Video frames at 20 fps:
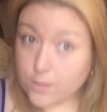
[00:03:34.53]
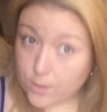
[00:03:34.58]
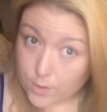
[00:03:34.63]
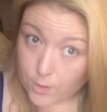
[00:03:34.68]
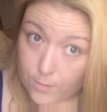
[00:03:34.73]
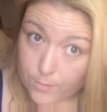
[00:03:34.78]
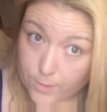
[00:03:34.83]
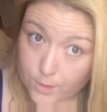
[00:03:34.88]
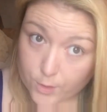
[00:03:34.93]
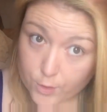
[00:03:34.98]

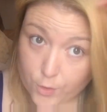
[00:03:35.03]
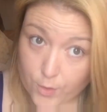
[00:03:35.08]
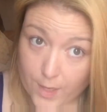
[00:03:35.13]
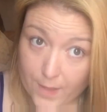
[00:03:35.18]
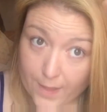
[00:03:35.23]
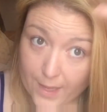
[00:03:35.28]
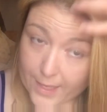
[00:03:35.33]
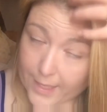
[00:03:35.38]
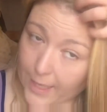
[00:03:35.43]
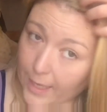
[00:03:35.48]
So I'm going to
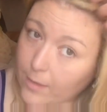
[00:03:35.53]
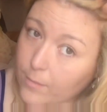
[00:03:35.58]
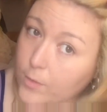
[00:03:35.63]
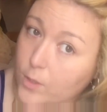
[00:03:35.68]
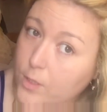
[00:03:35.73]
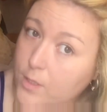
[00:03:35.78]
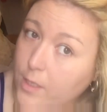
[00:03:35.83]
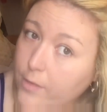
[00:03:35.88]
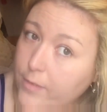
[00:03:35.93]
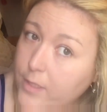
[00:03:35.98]
try that again
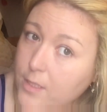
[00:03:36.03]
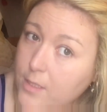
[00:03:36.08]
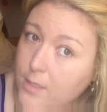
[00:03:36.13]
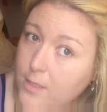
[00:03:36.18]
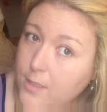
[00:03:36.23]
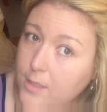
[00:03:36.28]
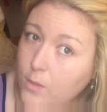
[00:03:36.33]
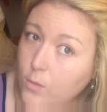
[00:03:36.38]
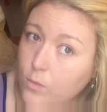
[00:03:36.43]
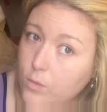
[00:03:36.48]
because there is
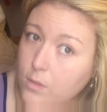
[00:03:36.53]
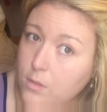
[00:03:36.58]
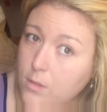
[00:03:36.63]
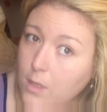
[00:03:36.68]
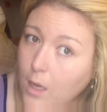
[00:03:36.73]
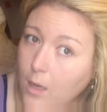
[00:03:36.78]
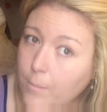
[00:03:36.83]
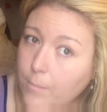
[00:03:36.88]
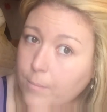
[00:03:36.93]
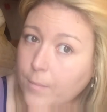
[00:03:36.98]
still
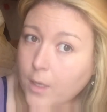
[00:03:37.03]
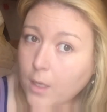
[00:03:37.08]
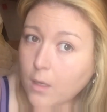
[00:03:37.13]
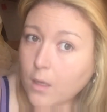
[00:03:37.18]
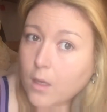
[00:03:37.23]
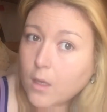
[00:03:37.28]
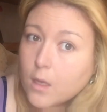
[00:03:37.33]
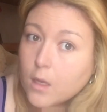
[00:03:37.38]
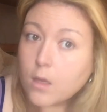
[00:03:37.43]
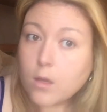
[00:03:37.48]
some
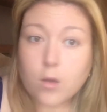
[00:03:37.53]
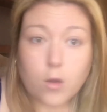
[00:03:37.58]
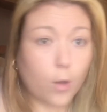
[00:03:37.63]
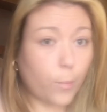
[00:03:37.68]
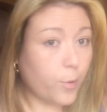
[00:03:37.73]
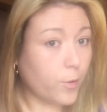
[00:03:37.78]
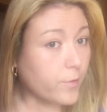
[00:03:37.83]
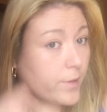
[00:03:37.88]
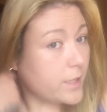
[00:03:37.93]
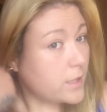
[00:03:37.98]

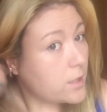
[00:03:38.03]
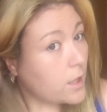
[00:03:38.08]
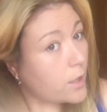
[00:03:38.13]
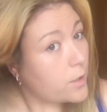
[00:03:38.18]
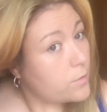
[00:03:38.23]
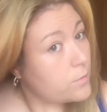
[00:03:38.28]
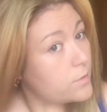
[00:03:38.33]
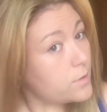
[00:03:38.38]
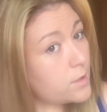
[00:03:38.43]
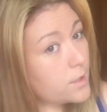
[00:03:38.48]
coppery
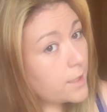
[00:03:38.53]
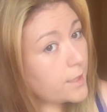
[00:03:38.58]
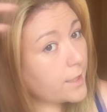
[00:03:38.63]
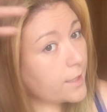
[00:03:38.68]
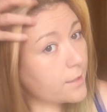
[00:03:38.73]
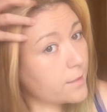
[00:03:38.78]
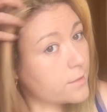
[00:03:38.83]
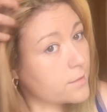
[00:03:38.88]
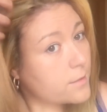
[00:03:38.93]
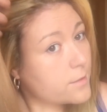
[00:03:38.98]
tones in
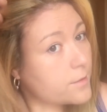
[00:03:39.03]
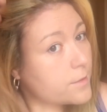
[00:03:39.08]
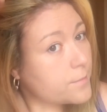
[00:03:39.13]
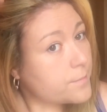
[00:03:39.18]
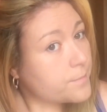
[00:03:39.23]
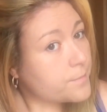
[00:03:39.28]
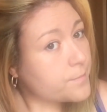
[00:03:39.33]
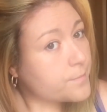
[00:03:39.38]
it.